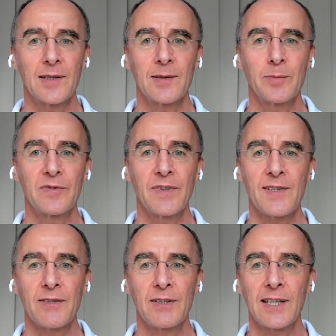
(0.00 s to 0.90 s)
a,
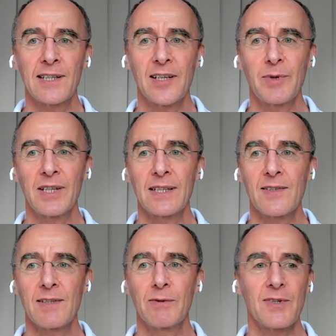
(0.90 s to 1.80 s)
professor and academic, and
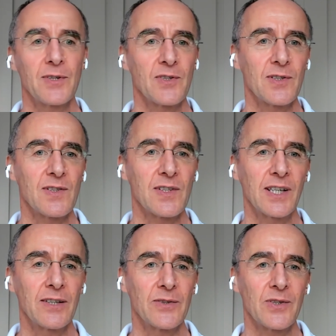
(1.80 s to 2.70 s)
she researches
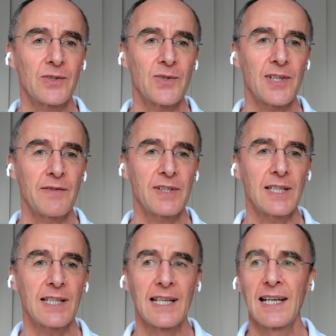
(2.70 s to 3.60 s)
psychological safety.